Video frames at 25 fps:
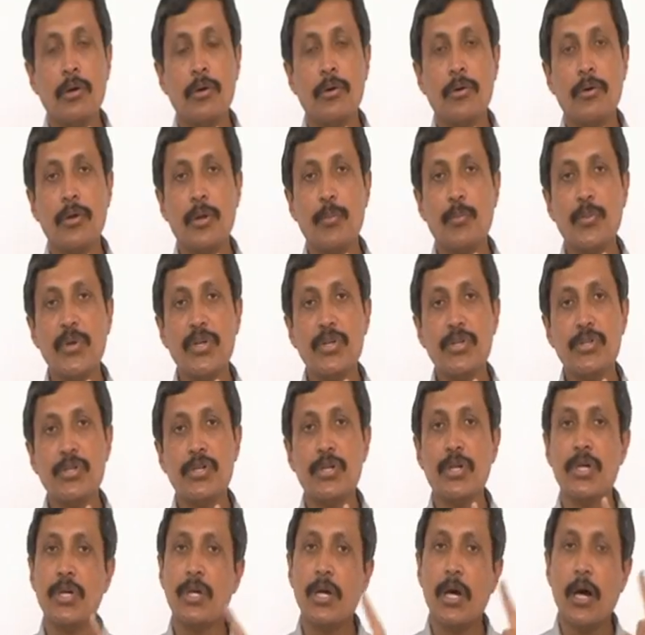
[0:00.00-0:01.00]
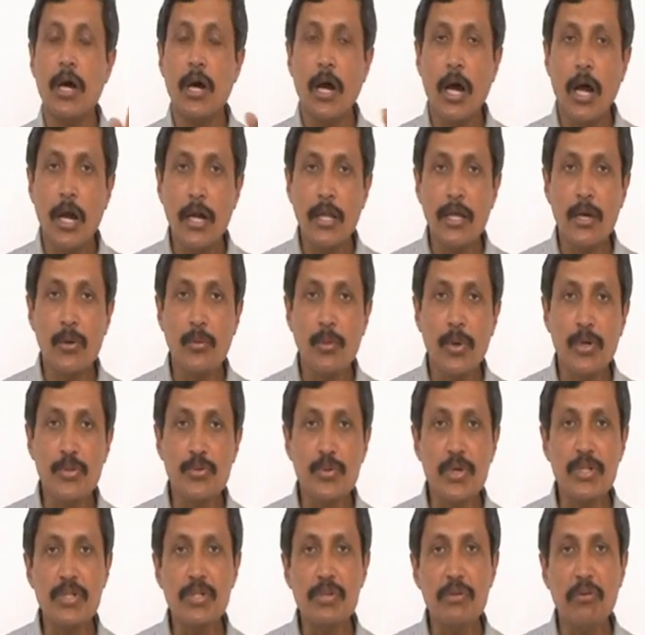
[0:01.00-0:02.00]
Repeat, earlier
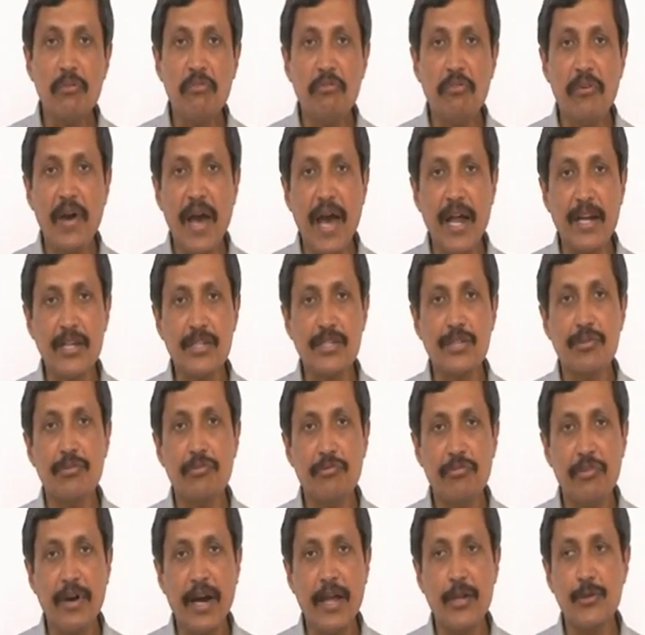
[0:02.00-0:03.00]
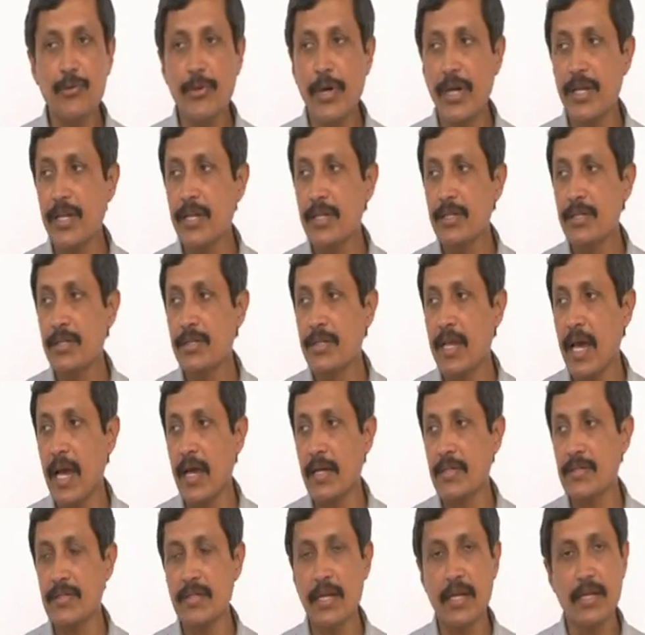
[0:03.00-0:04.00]
was VAT, value added
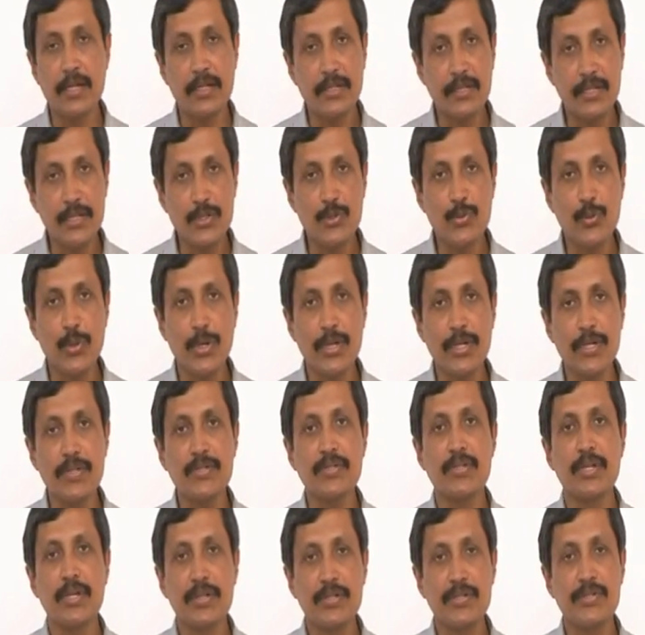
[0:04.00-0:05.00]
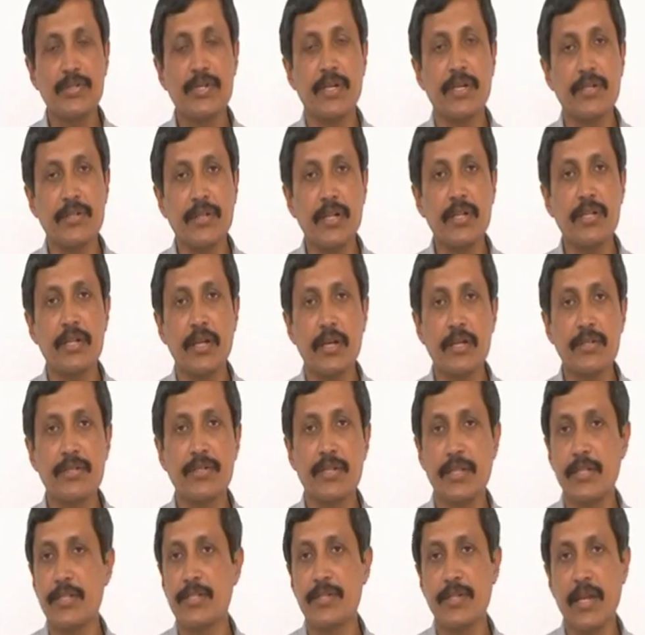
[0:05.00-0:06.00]
tax, and this one is central
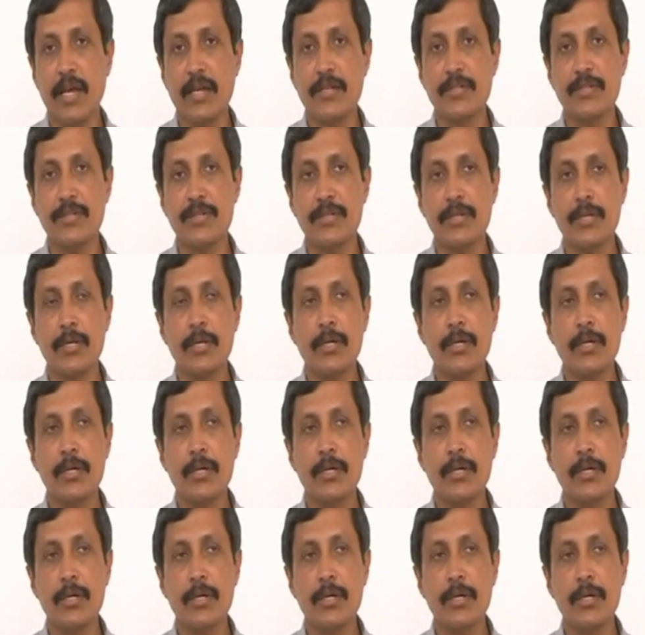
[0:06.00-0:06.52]
sales tax.